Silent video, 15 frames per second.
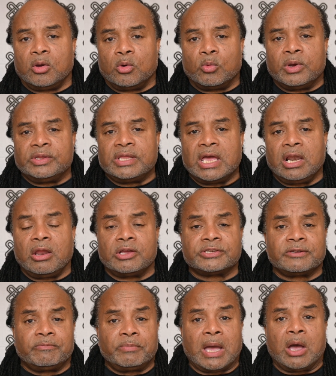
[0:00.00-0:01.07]
With their loss
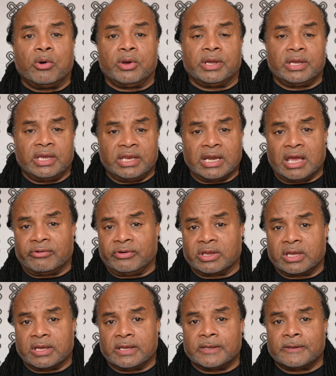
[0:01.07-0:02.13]
of power in
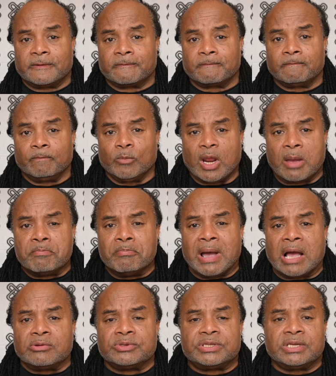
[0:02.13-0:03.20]
Africa and
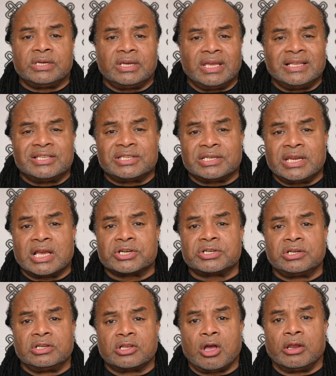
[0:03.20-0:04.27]
mounting
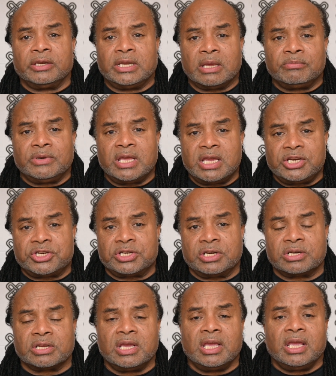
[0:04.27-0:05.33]
international
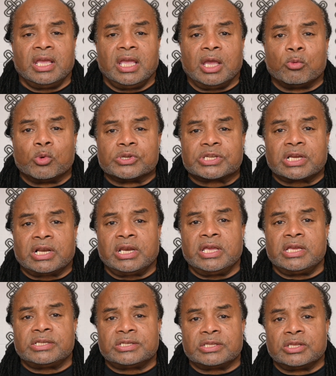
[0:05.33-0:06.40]
condemnation, it was
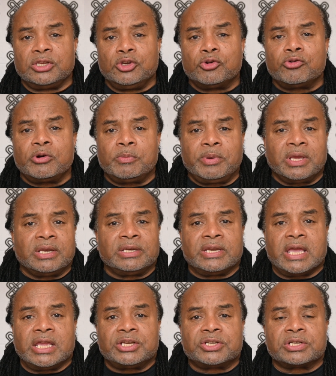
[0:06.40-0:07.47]
clear to the European
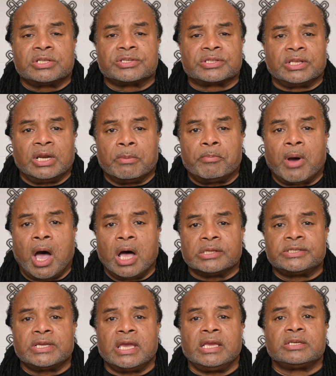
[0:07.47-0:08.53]
nations that
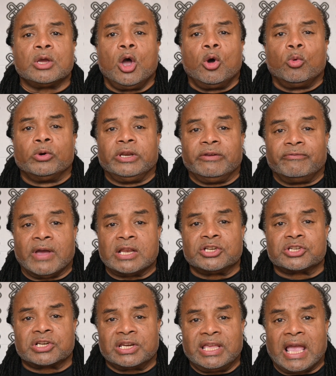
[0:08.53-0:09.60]
apartheid would
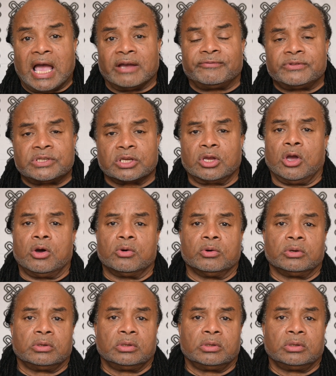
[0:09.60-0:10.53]
eventually have to go.